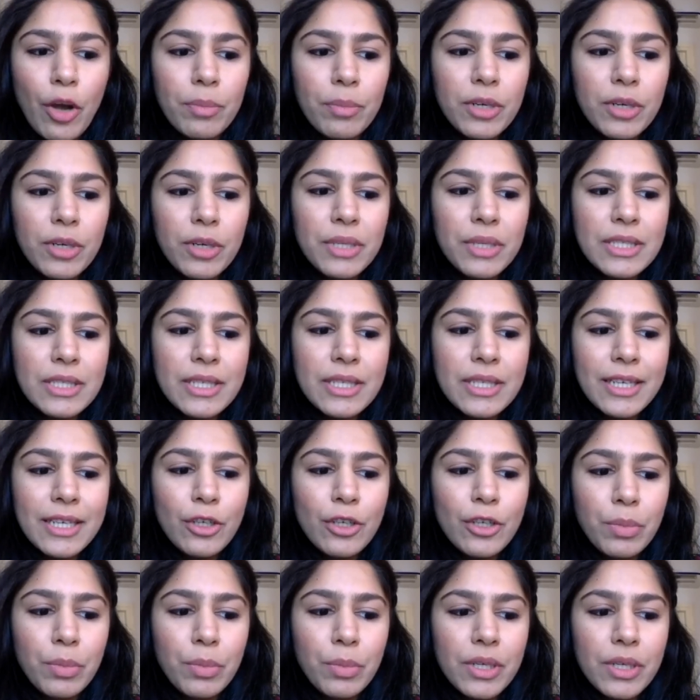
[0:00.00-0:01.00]
I was very
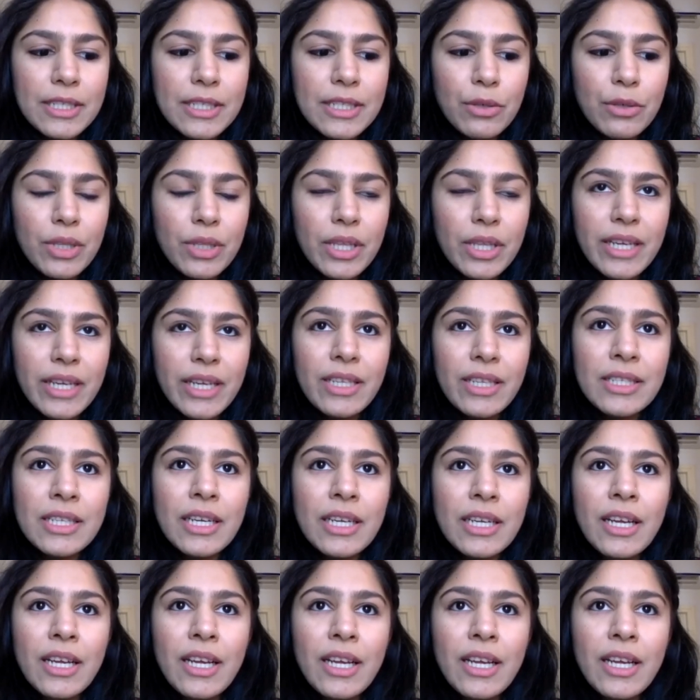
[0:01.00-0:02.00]
optimistic to
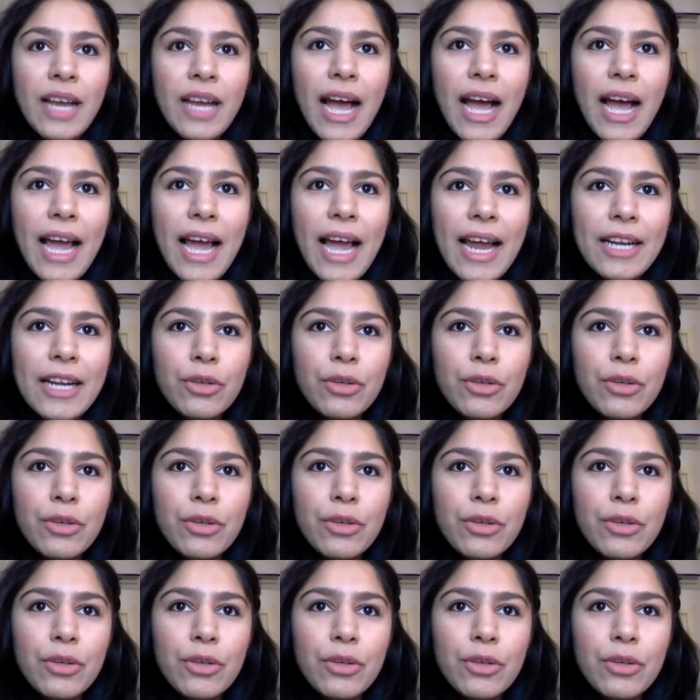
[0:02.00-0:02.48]
pursue things.